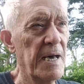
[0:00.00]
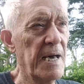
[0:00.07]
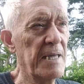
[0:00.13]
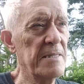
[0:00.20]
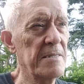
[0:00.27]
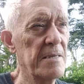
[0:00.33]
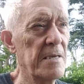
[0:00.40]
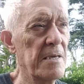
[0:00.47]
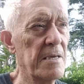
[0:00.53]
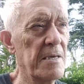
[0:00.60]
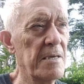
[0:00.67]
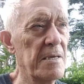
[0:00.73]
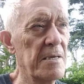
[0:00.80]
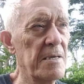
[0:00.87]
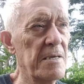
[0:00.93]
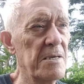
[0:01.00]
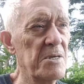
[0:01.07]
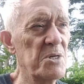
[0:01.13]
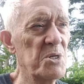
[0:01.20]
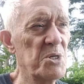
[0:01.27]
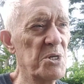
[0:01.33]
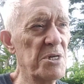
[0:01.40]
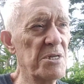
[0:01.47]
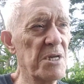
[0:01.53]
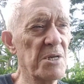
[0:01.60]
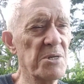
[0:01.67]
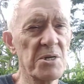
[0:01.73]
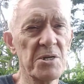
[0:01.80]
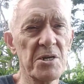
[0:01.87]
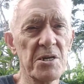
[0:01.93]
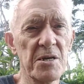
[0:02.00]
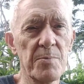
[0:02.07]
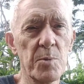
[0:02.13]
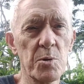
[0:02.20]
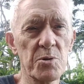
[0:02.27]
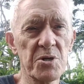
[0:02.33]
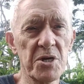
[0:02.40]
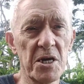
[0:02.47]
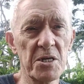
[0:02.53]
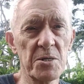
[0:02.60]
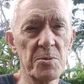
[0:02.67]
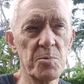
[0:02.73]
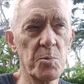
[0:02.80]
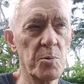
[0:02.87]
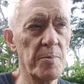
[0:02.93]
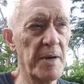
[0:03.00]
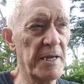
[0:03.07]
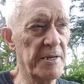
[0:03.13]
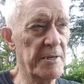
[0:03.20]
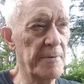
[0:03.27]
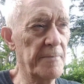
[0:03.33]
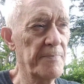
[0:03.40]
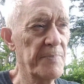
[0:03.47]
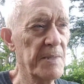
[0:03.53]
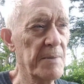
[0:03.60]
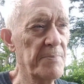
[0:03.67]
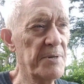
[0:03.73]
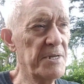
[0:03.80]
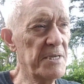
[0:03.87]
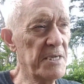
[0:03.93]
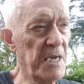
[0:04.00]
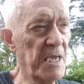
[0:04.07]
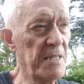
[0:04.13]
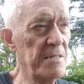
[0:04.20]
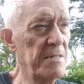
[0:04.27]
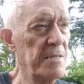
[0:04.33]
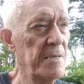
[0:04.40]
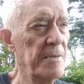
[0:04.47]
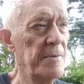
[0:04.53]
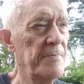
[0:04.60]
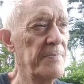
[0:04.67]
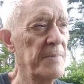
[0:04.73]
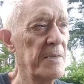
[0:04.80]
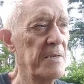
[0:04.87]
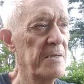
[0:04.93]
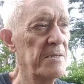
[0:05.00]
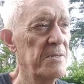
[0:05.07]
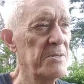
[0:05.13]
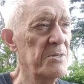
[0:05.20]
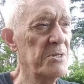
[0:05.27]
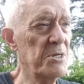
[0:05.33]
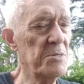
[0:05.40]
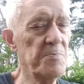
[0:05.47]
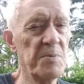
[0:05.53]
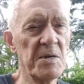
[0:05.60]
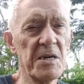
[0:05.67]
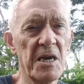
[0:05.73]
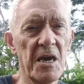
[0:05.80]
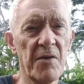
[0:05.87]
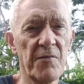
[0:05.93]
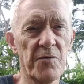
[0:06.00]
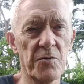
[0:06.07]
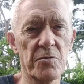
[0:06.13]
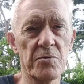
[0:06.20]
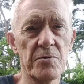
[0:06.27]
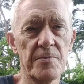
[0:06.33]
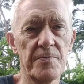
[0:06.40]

And she does it in a more tasteful manner. But again, just be careful.